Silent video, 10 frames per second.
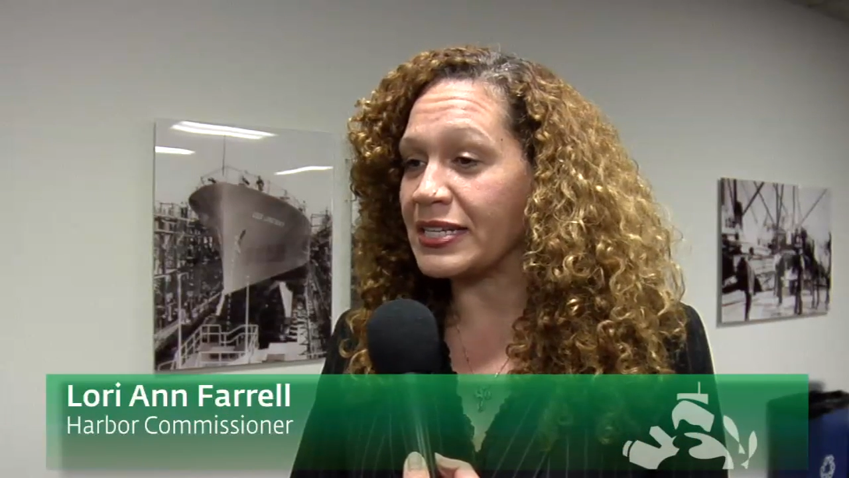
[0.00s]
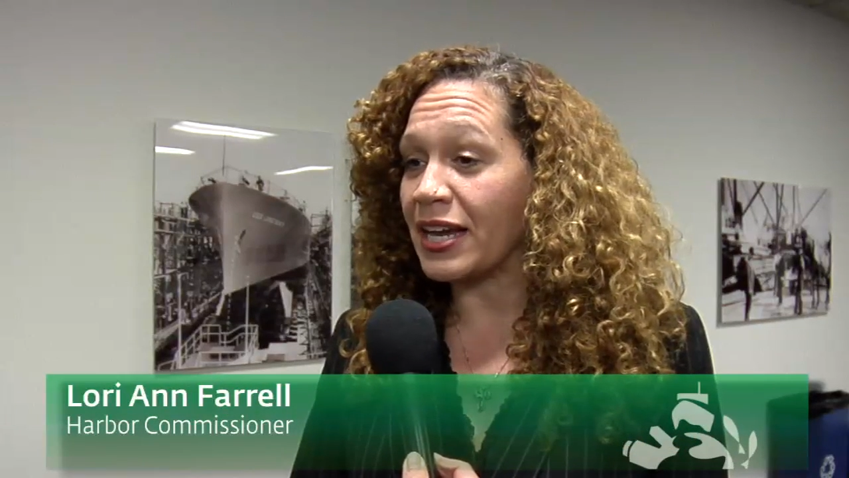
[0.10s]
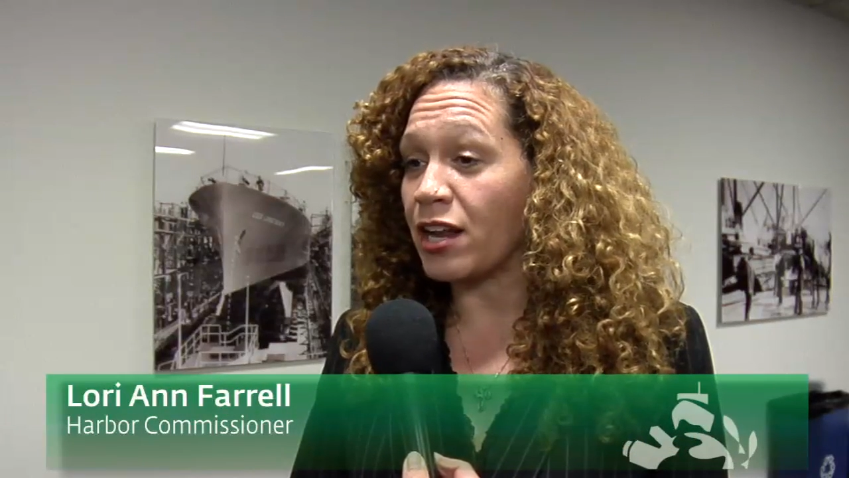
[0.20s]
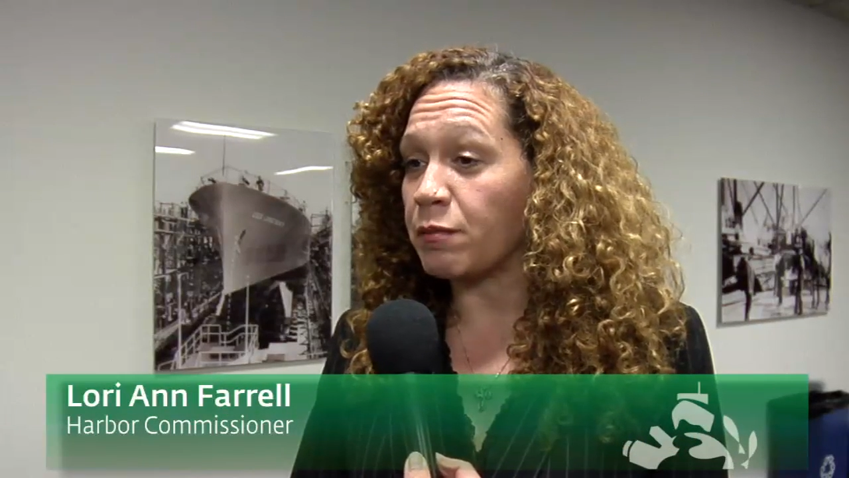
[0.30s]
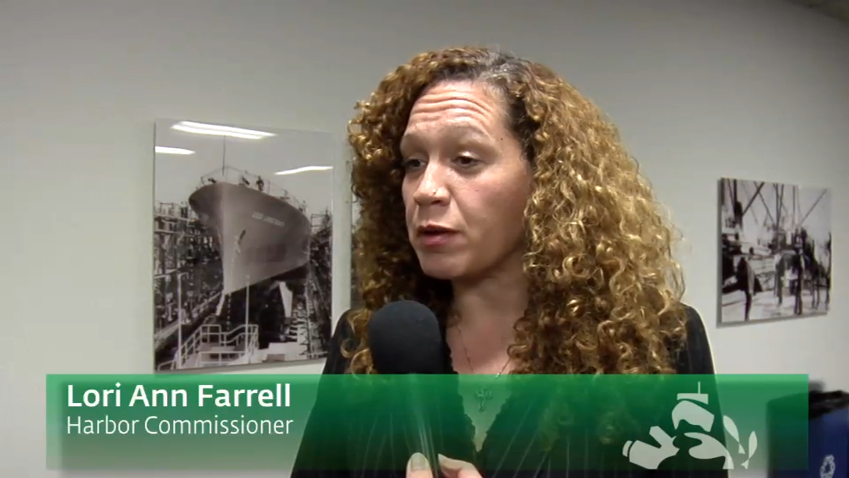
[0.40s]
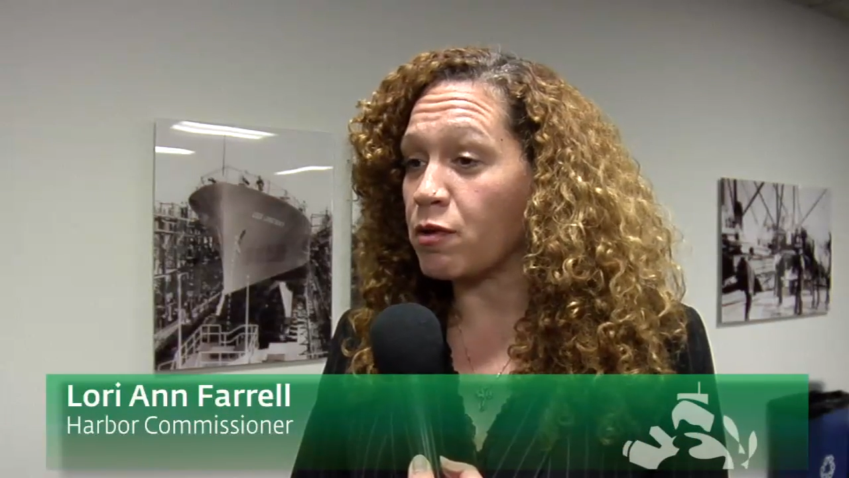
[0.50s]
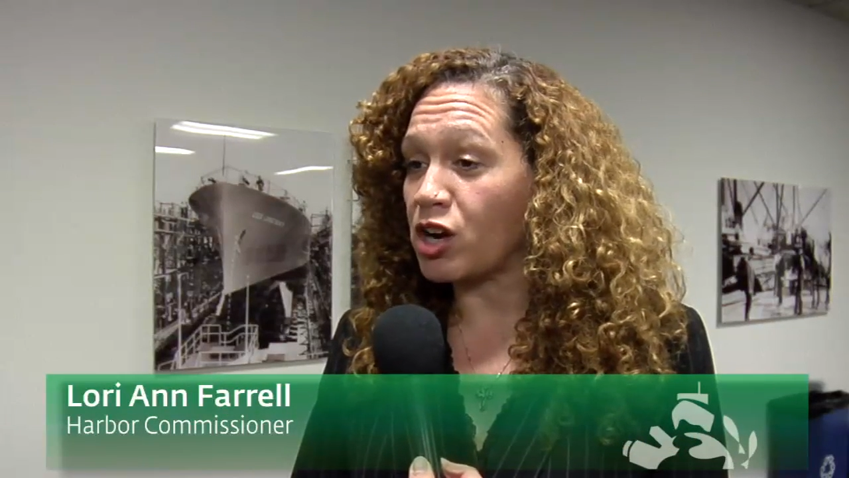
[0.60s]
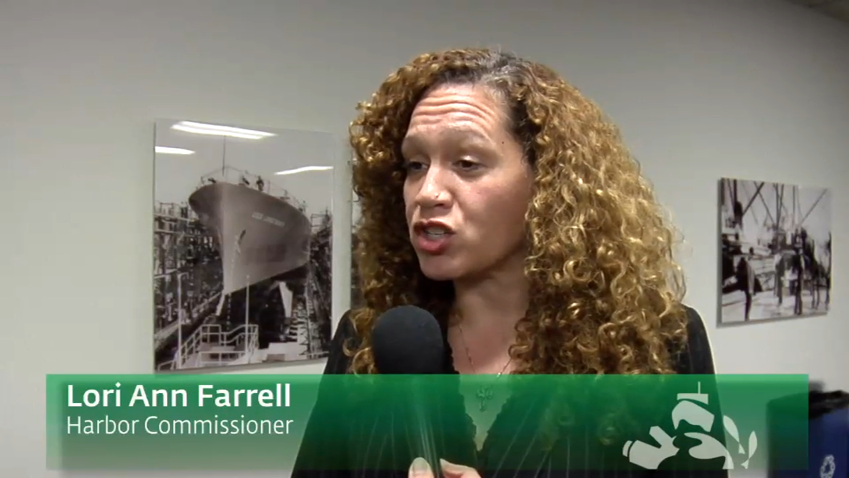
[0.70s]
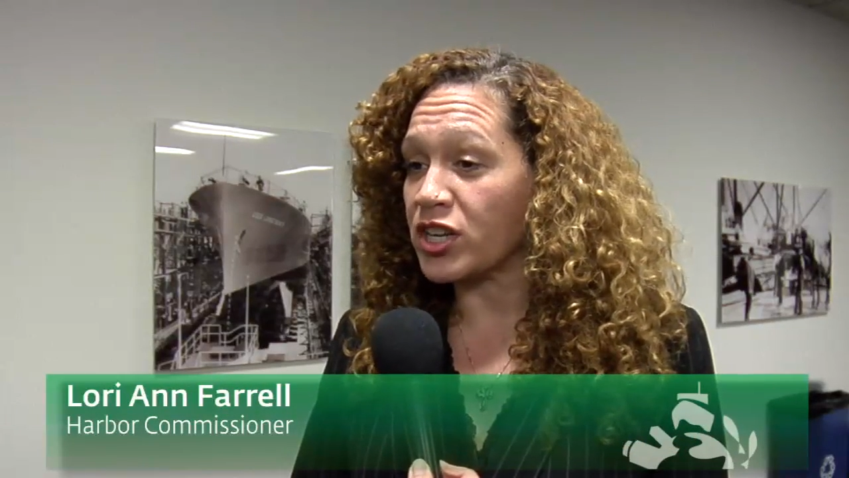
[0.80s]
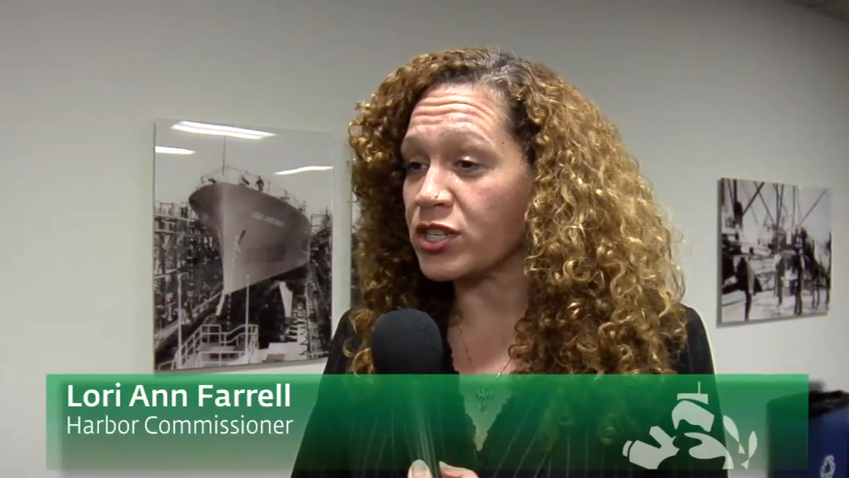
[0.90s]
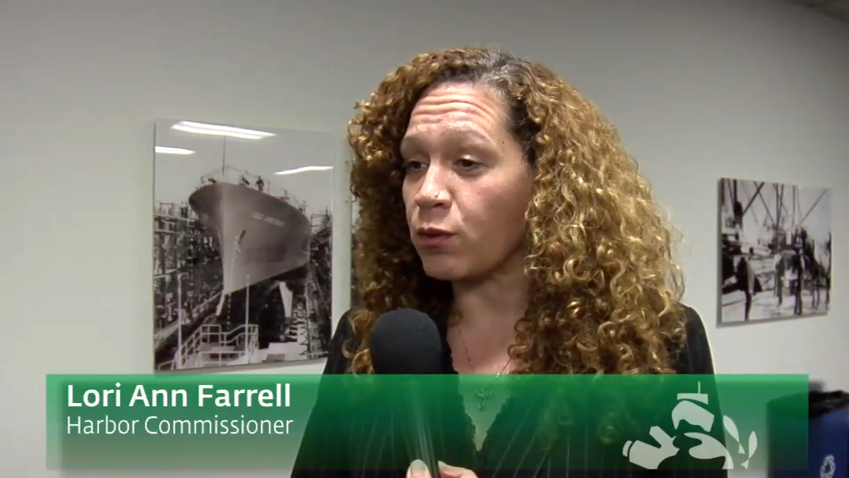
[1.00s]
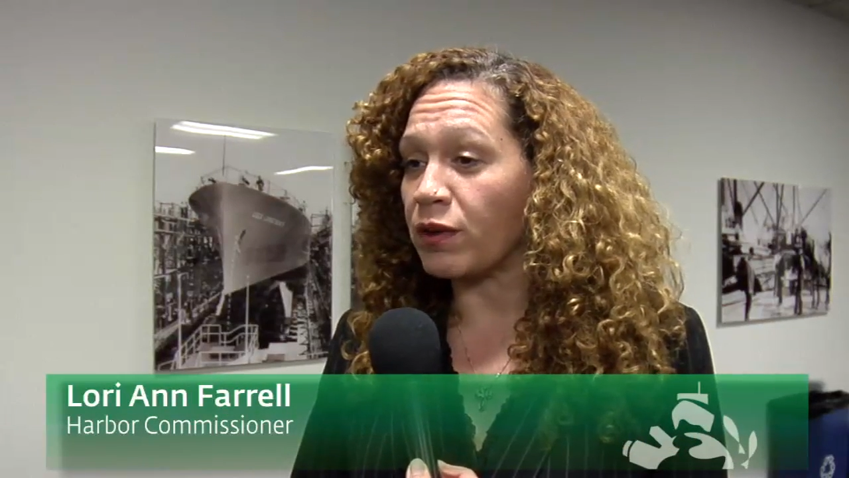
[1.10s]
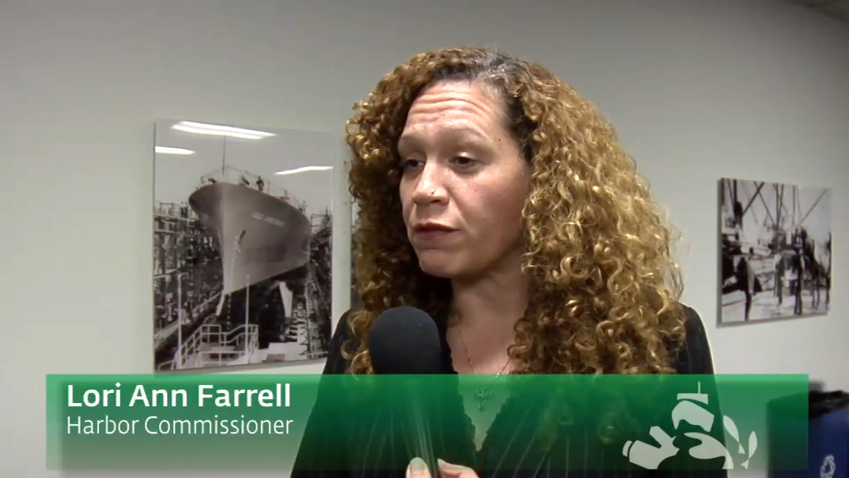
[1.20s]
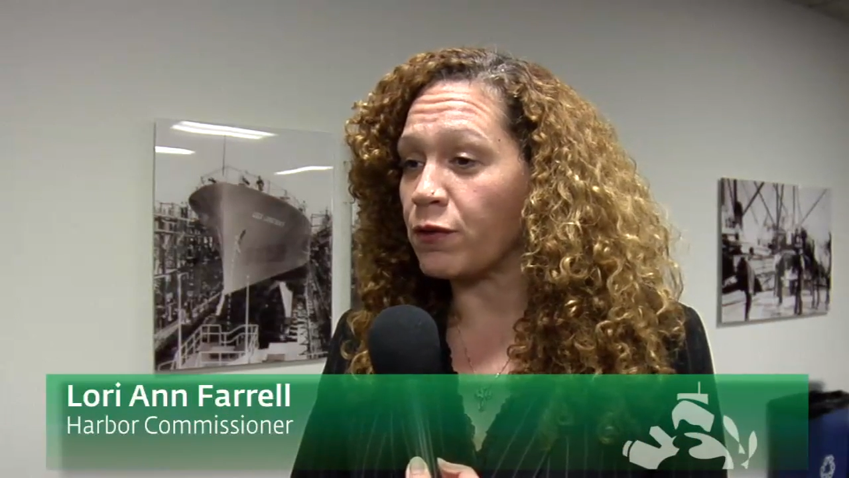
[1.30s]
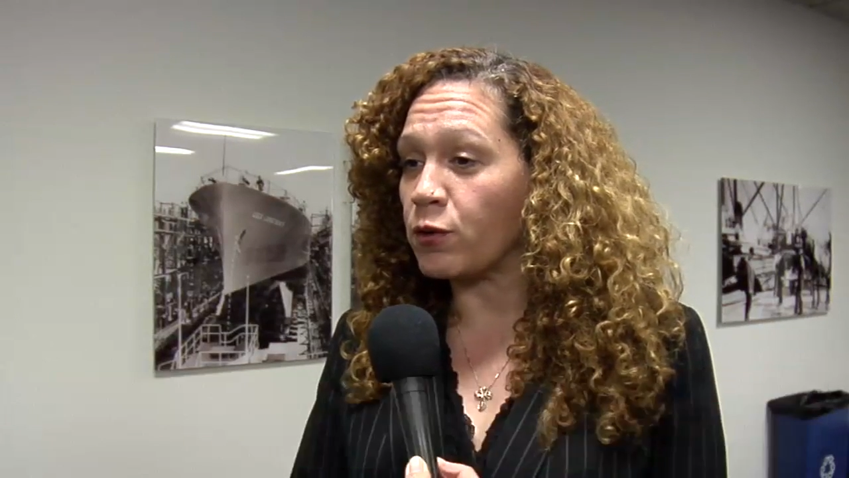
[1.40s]
dynamic project
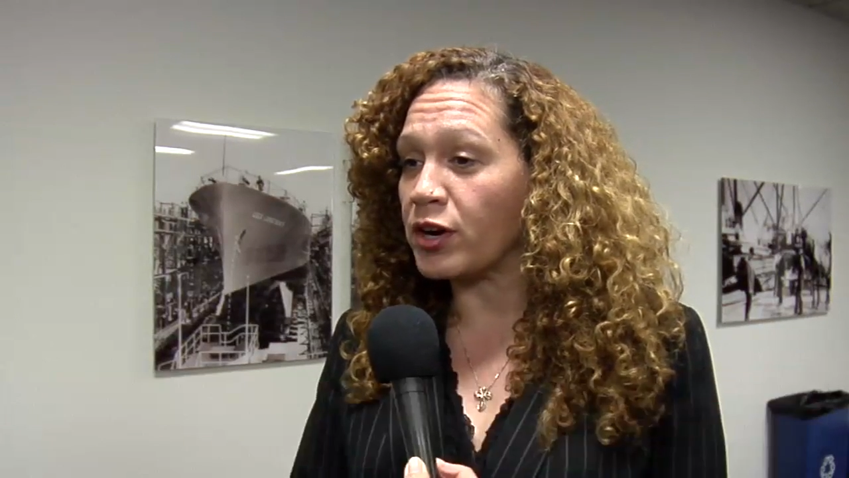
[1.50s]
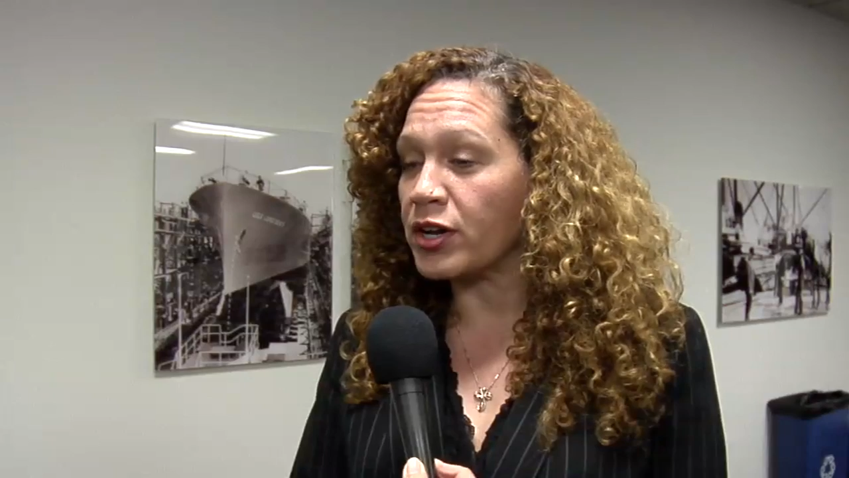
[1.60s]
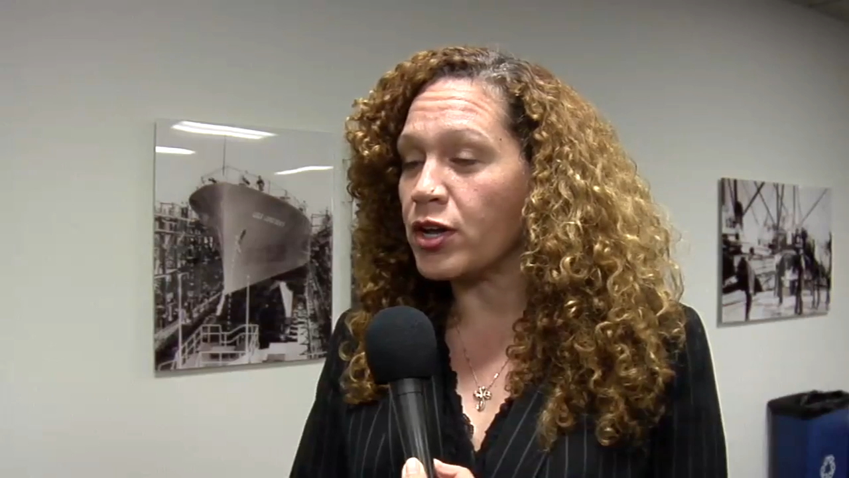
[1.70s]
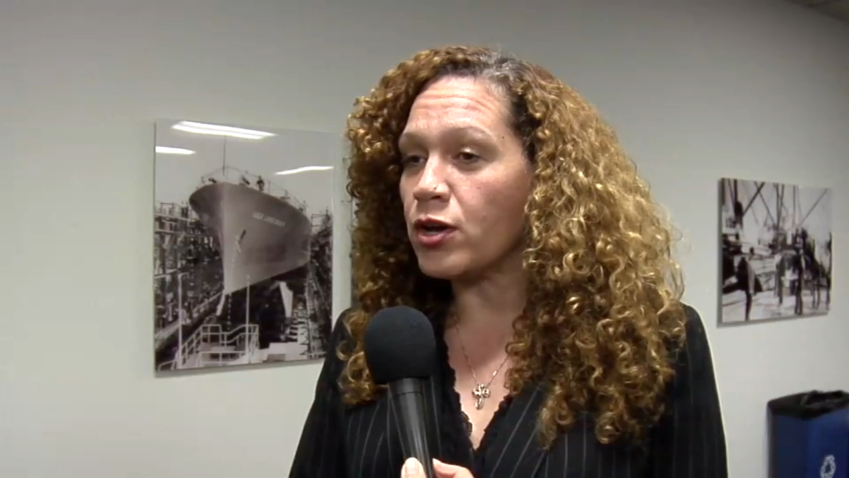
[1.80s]
going forward.